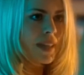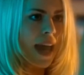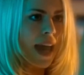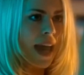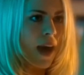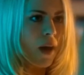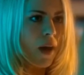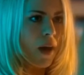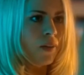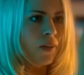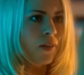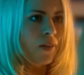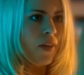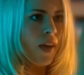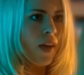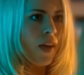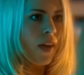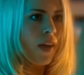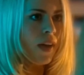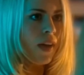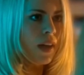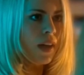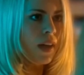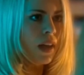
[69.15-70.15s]
Gelf,
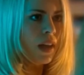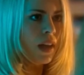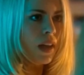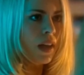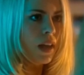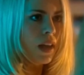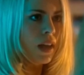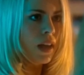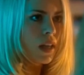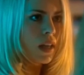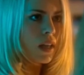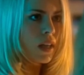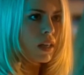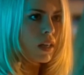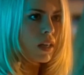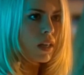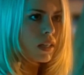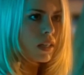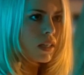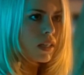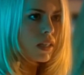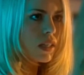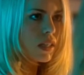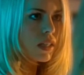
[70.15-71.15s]

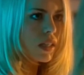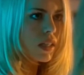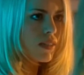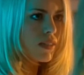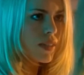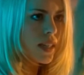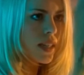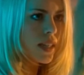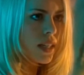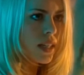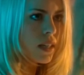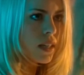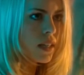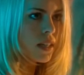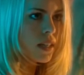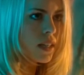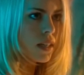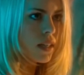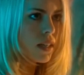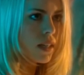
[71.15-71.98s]
Slitheen.